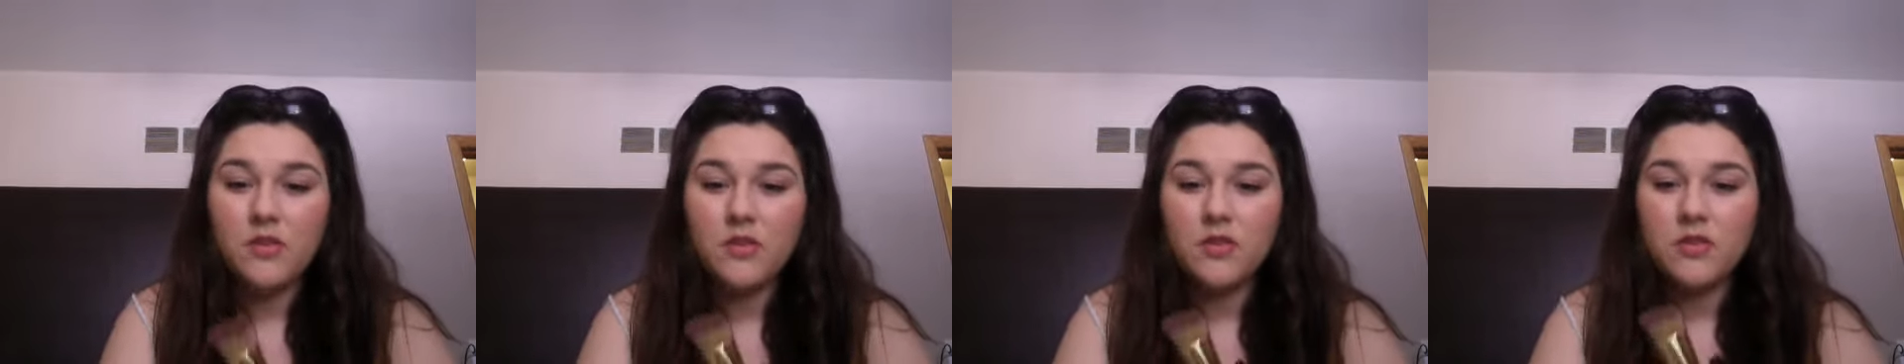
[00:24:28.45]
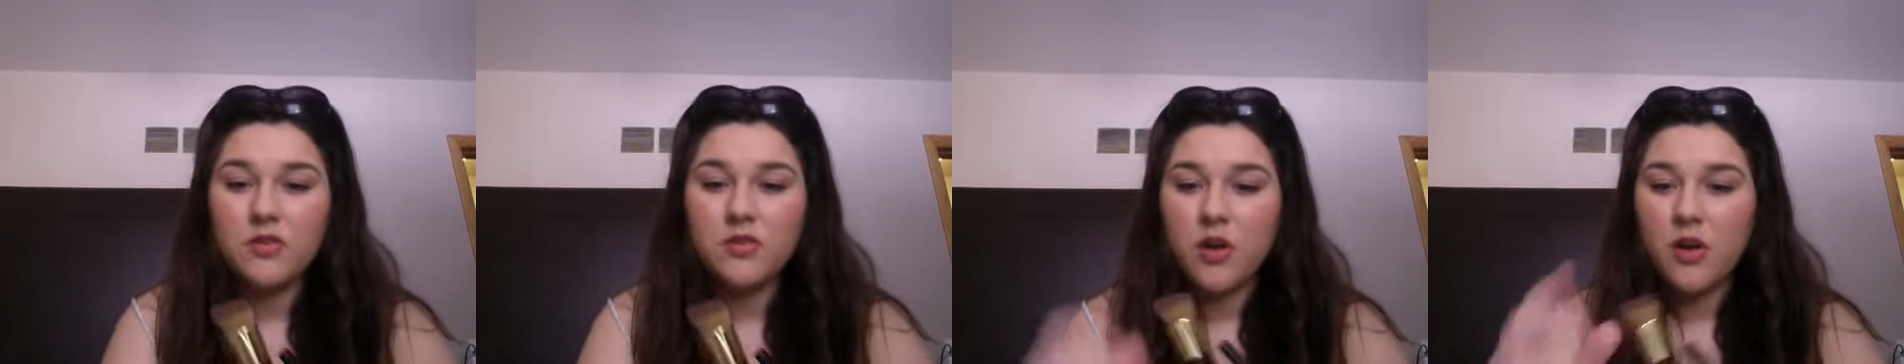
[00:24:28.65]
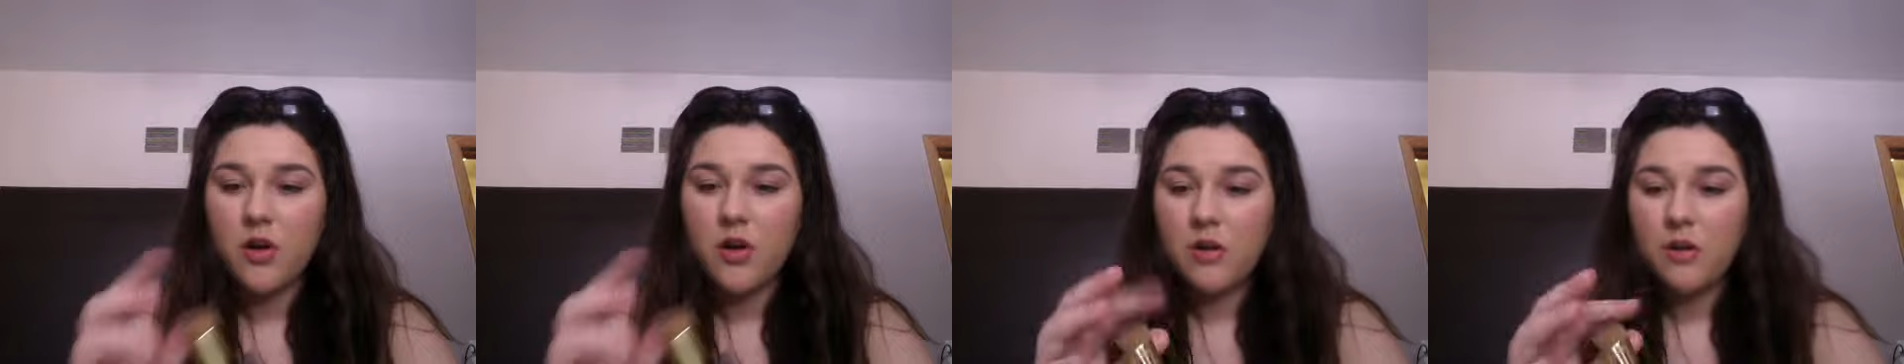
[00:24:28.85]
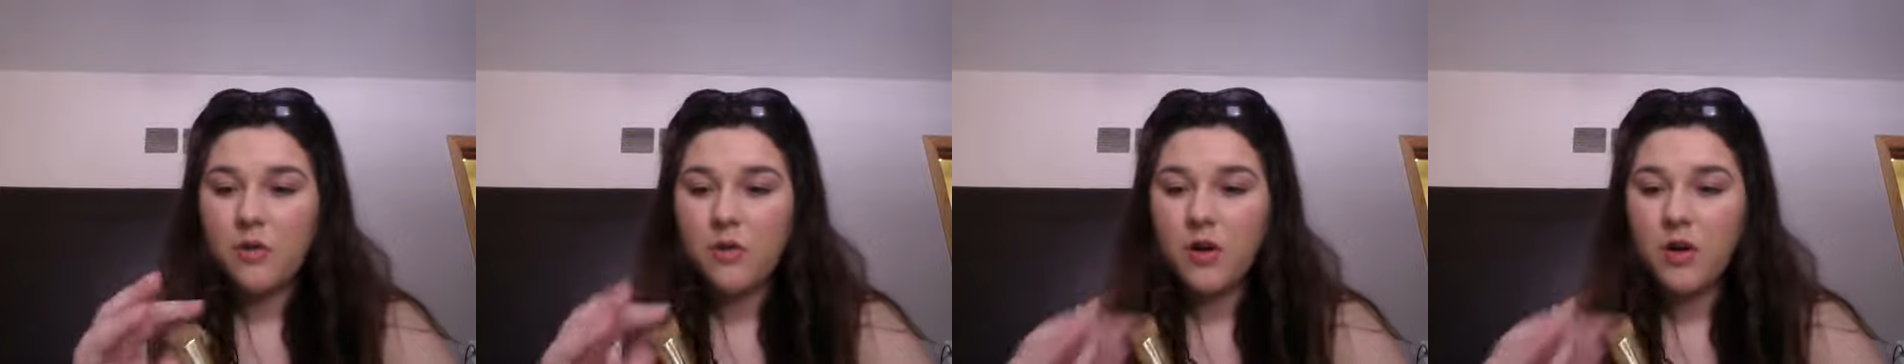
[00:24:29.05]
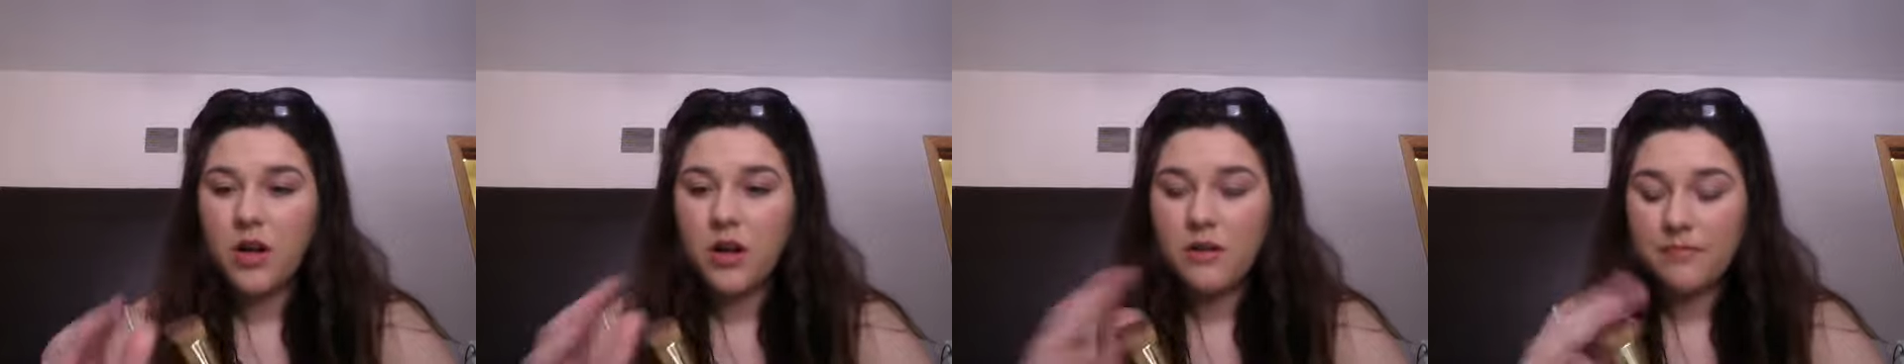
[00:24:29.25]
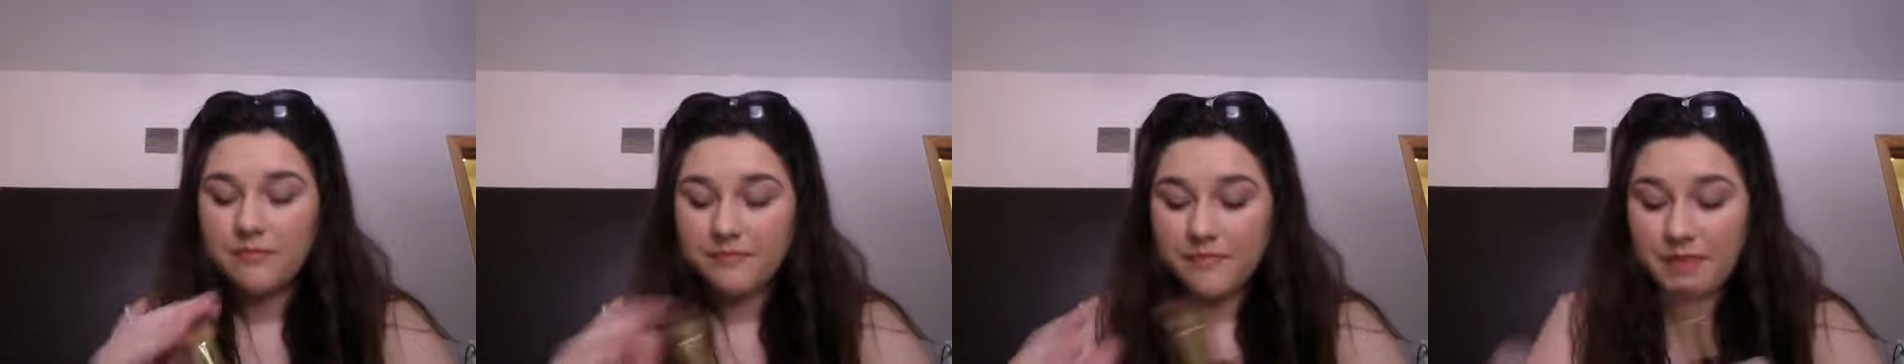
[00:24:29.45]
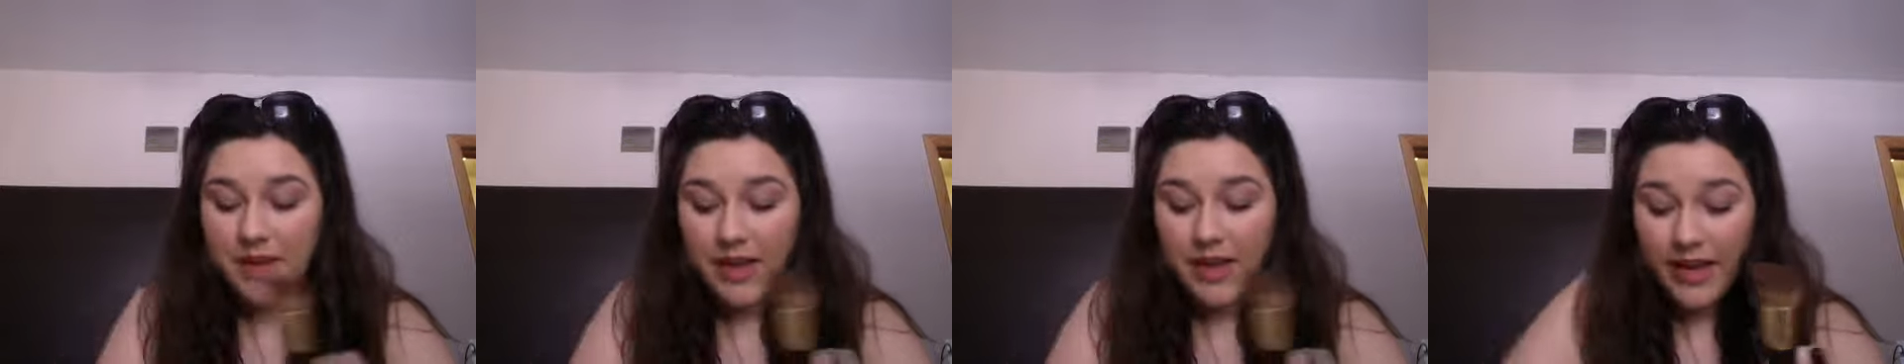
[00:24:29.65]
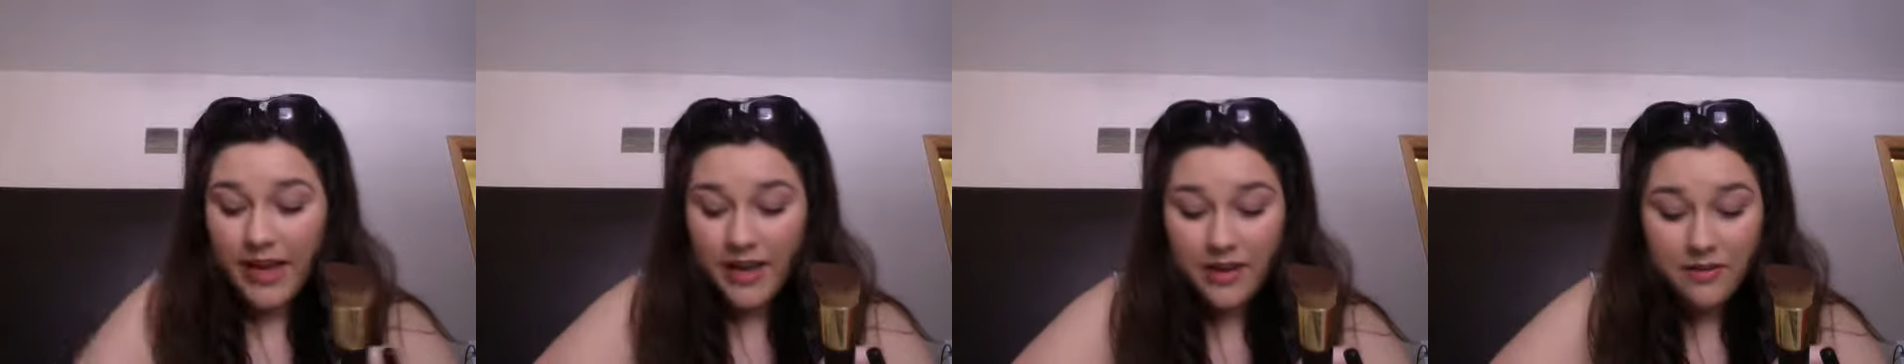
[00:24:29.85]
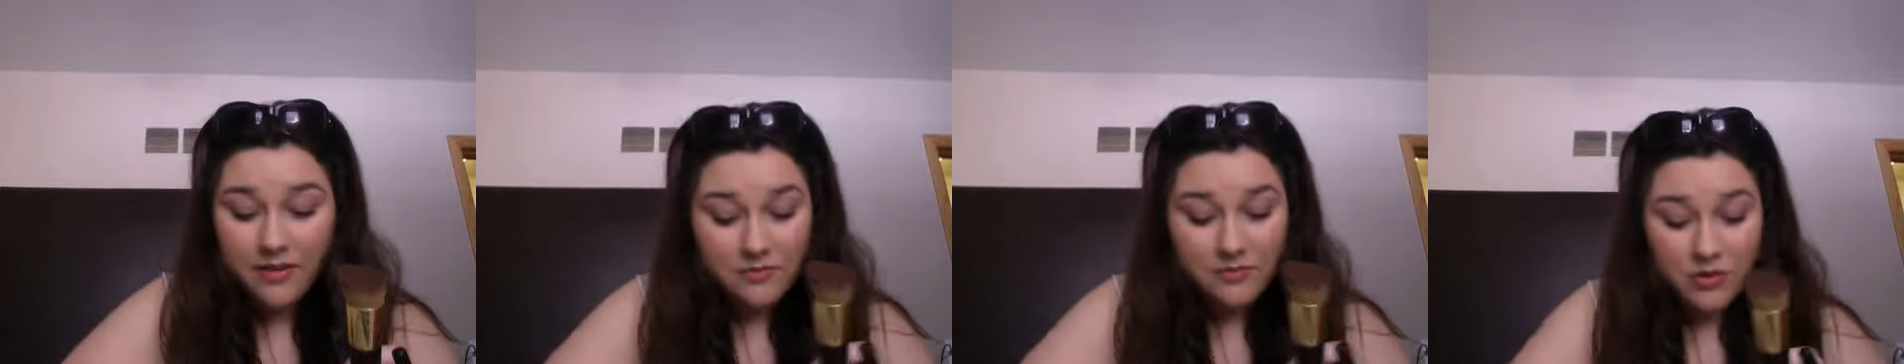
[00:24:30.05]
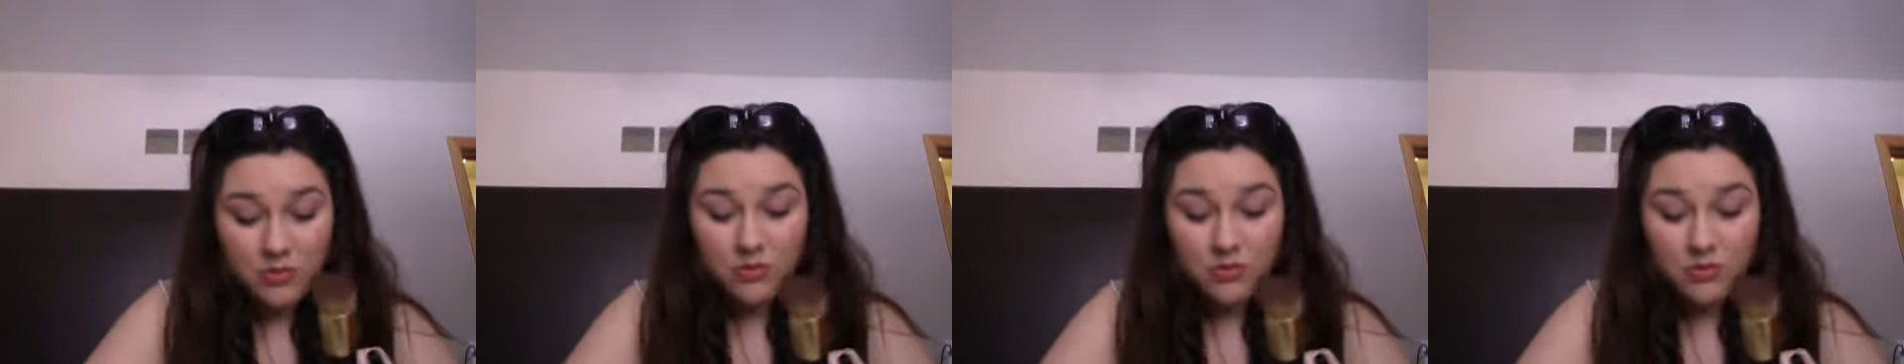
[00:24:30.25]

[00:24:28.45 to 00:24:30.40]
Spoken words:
So, I have no